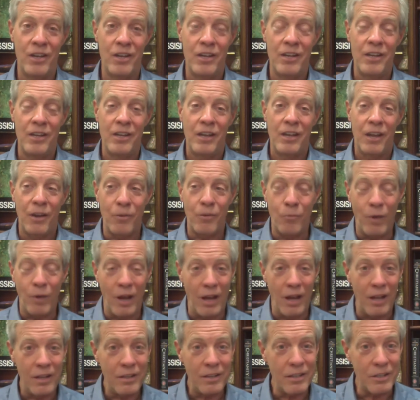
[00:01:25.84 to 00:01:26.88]
Well,
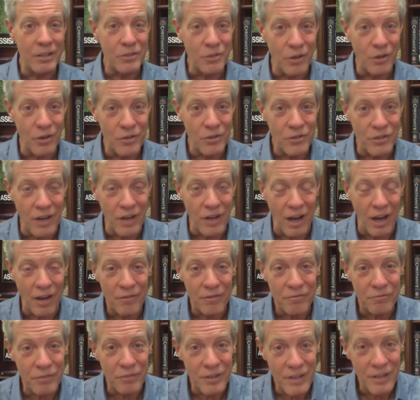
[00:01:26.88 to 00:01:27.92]
it turns out
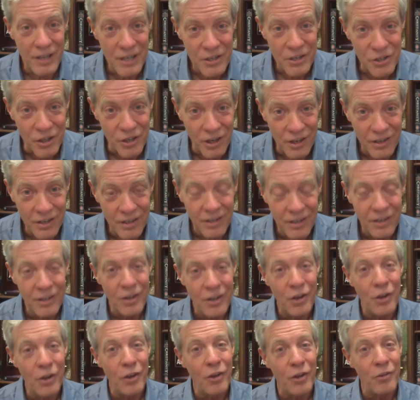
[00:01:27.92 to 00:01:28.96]
Phoenician
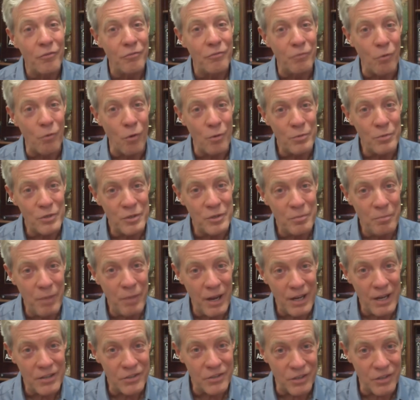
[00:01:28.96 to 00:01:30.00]
forms the
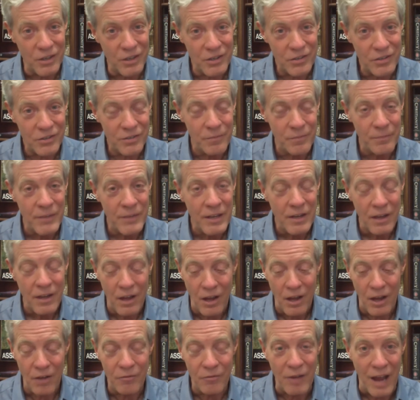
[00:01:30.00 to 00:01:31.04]
basis of
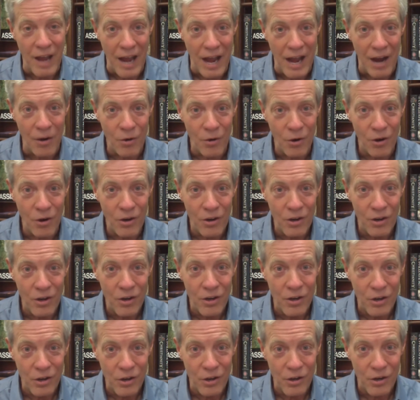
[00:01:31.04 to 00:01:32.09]
our
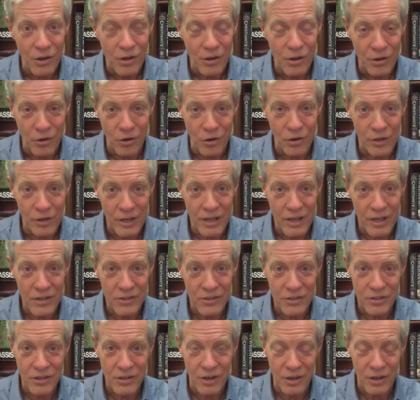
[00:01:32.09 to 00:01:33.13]
earliest
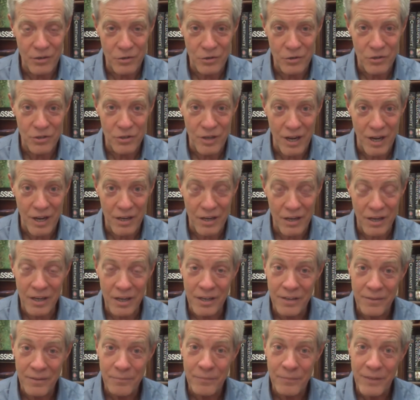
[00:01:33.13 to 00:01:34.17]
understanding
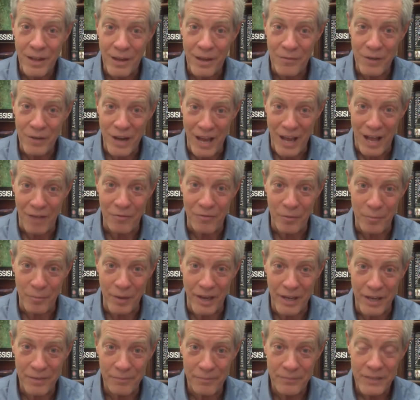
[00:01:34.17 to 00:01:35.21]
of an alphabet.
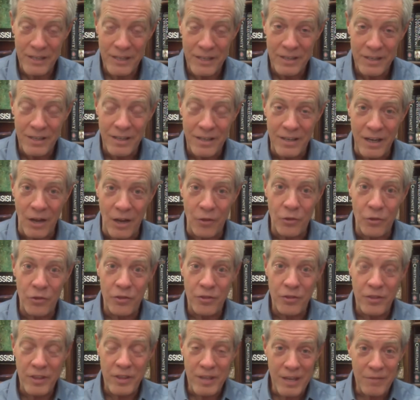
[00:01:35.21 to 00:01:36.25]
Now,
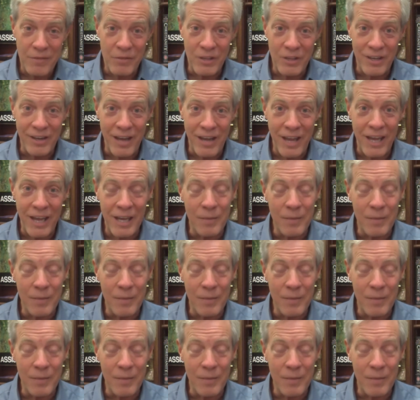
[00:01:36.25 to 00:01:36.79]
even the name